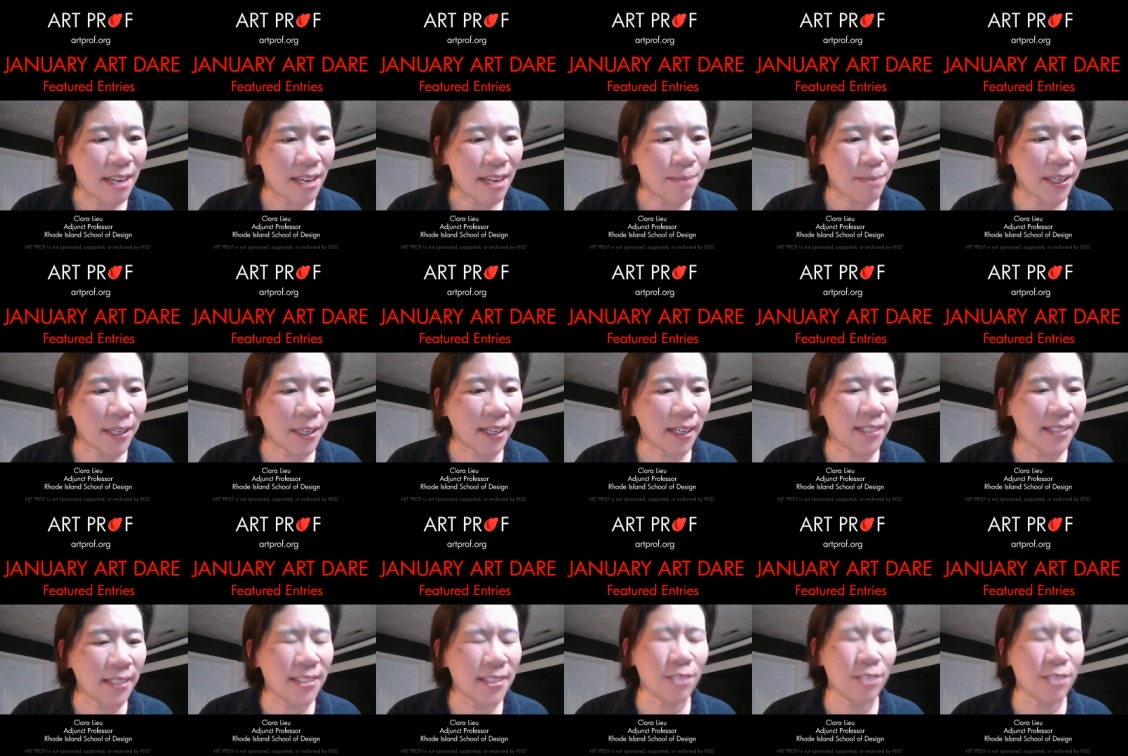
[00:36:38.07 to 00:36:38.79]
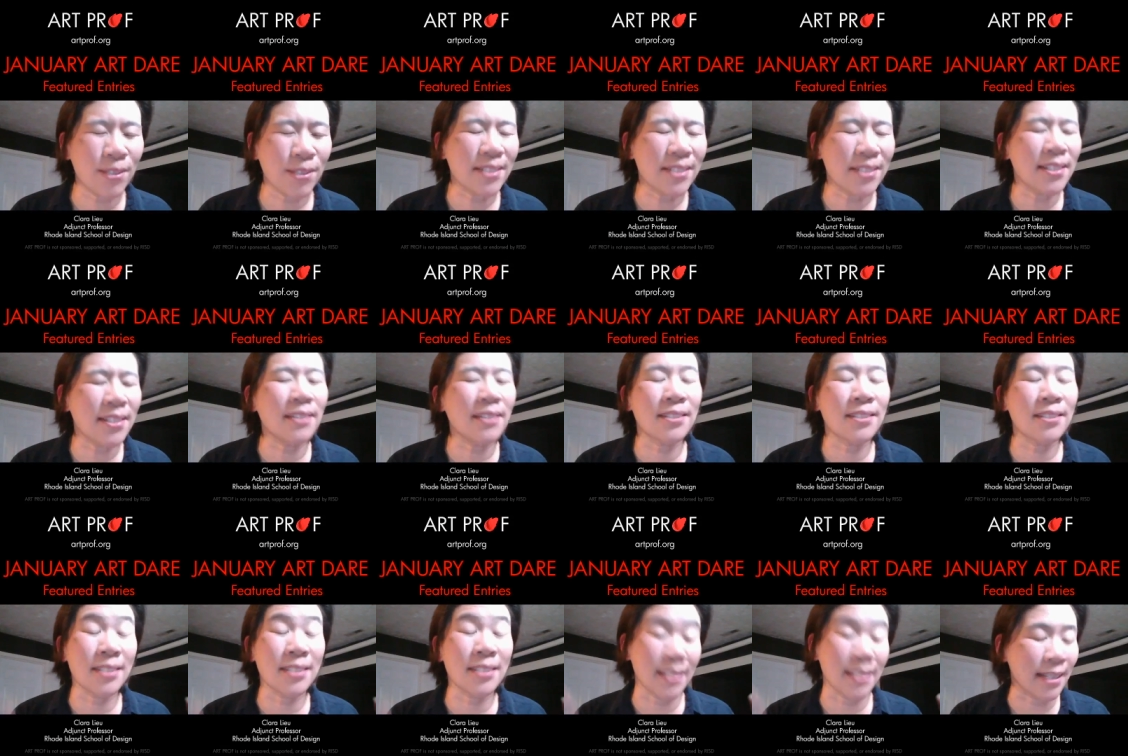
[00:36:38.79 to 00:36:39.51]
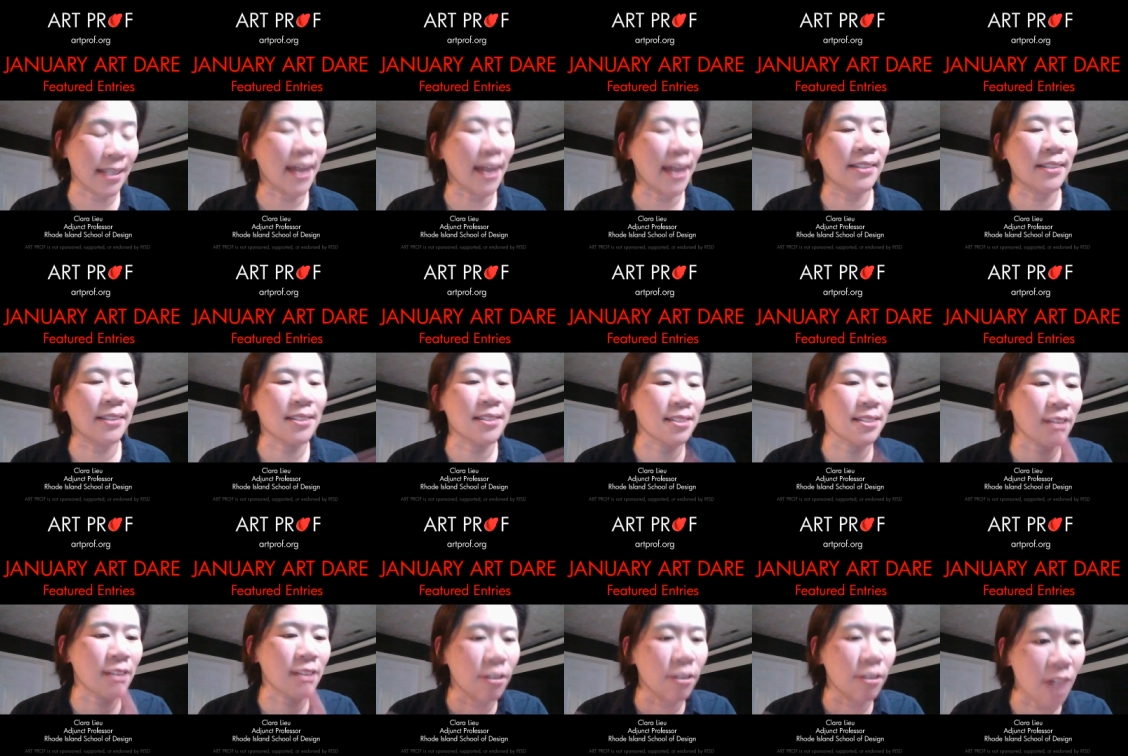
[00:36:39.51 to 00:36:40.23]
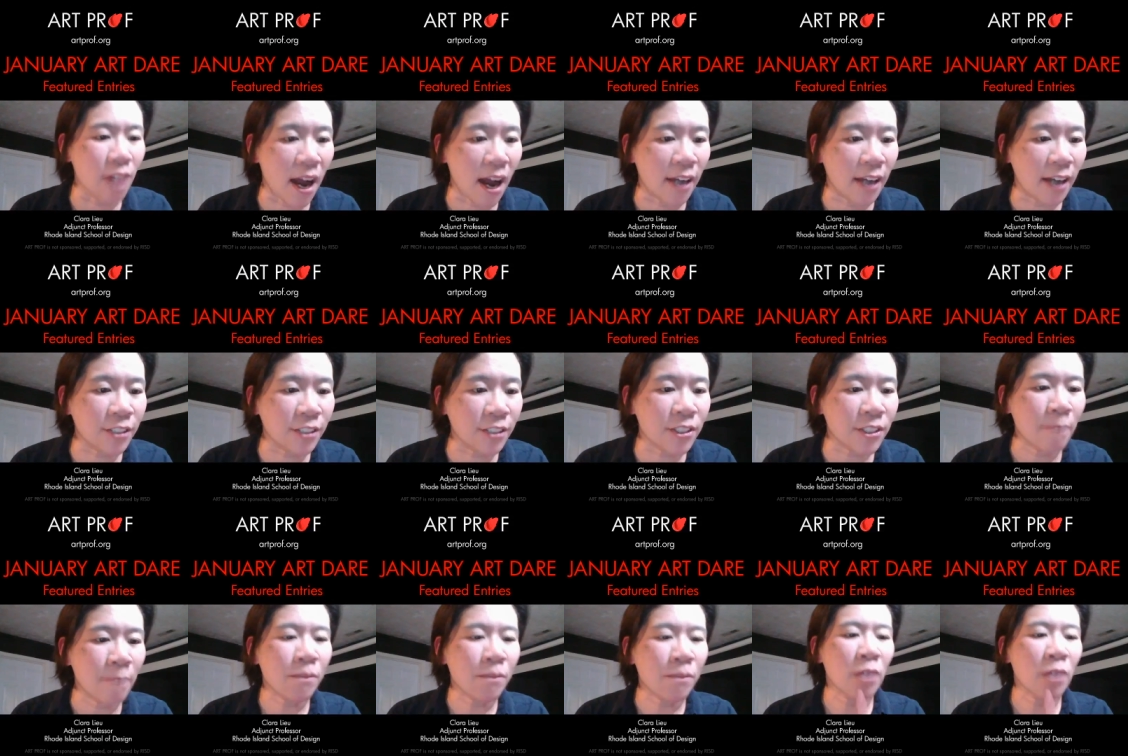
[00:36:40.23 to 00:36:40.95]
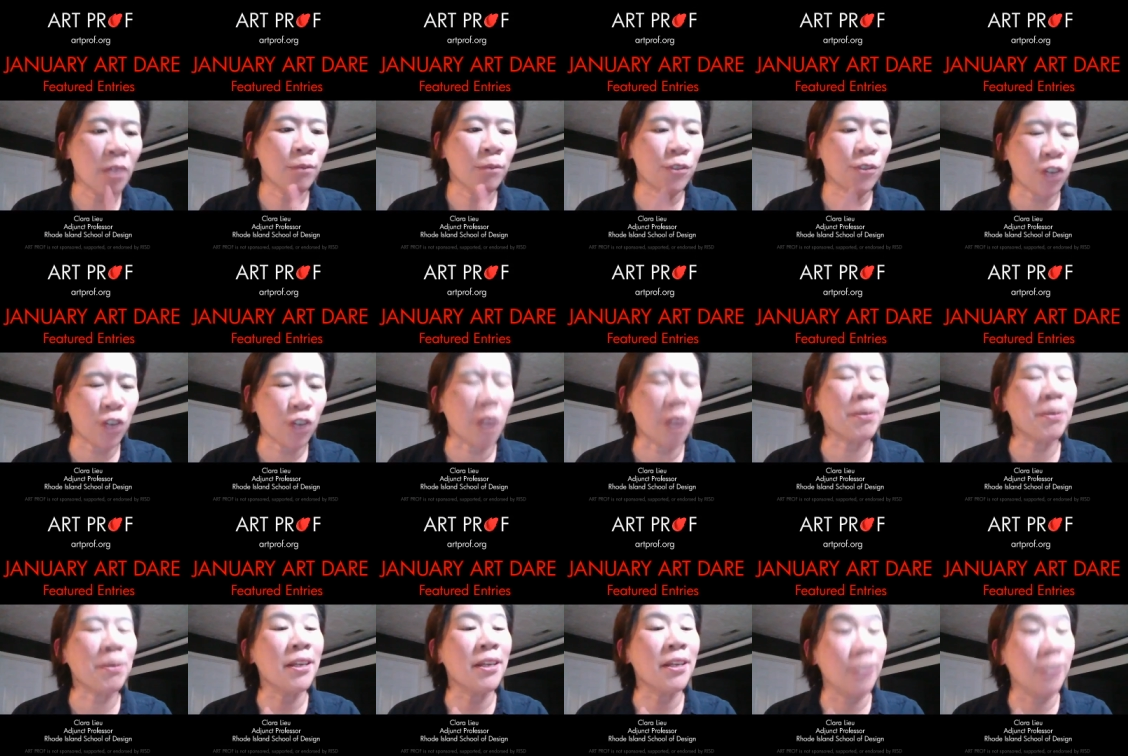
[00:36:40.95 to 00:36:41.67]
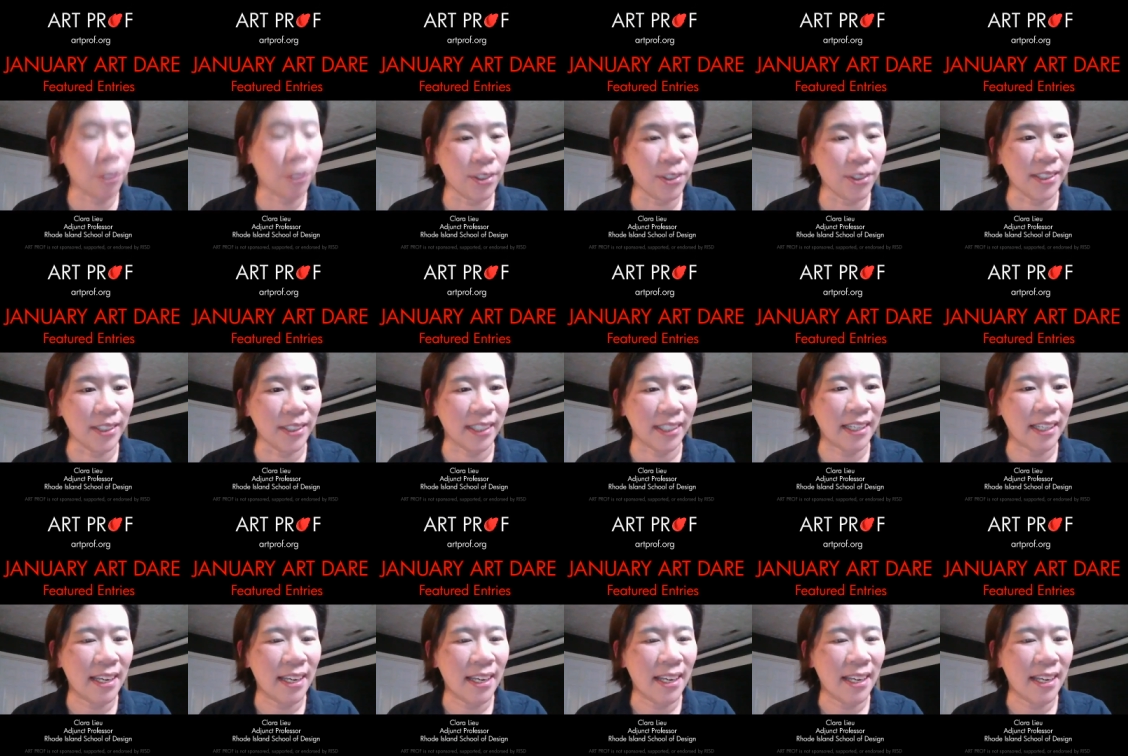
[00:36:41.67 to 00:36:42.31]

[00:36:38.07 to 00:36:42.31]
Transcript: Because you can see this is, again, this is collage with Sharpie and acrylic.